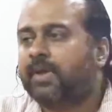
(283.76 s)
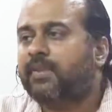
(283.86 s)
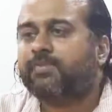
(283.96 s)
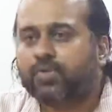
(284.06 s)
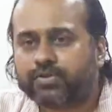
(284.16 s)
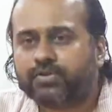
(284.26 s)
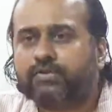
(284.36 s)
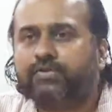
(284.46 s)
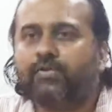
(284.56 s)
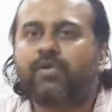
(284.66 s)
If most
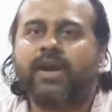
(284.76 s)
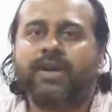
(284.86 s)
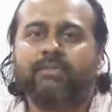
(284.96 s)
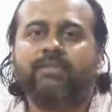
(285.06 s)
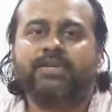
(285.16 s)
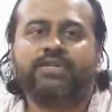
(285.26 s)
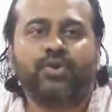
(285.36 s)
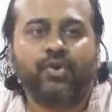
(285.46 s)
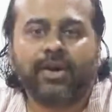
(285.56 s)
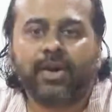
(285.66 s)
of you are
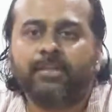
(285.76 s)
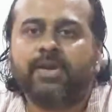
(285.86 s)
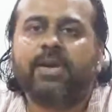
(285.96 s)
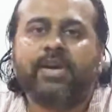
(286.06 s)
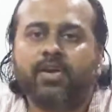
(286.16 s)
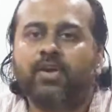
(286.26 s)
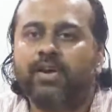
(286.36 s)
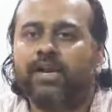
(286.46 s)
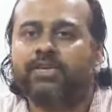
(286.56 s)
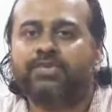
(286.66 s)
immature and appear
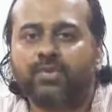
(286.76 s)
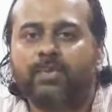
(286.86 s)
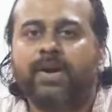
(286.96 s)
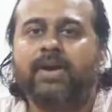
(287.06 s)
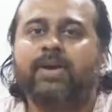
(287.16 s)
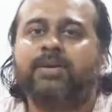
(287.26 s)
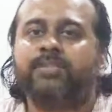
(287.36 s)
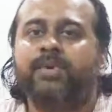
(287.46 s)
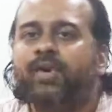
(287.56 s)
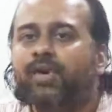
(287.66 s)
idiotic and stupid, it
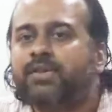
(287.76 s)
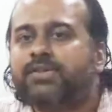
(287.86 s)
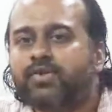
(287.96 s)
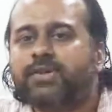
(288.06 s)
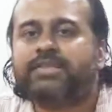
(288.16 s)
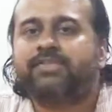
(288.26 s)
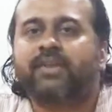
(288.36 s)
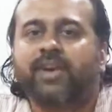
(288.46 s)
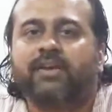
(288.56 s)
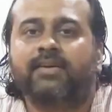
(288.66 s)
is because you are
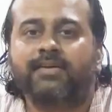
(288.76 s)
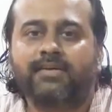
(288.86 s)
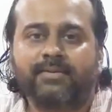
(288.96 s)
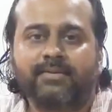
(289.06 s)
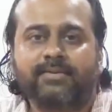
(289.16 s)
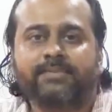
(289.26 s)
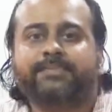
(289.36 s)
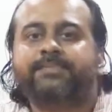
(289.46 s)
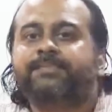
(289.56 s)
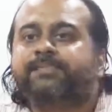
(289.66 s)
suffering.
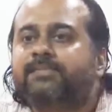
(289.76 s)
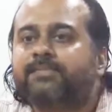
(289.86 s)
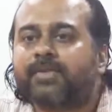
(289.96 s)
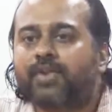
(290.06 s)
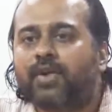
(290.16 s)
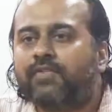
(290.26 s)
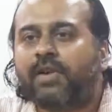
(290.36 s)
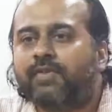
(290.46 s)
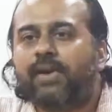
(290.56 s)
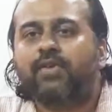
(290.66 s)
You have
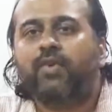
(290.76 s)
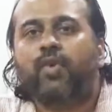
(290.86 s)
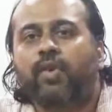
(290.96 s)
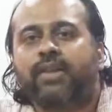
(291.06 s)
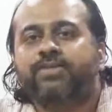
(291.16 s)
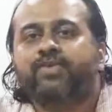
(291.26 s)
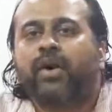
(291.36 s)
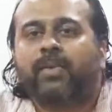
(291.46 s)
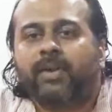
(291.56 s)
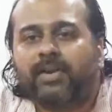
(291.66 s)
never known
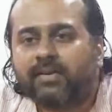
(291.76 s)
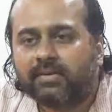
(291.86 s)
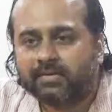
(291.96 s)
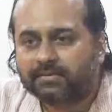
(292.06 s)
enjoyment.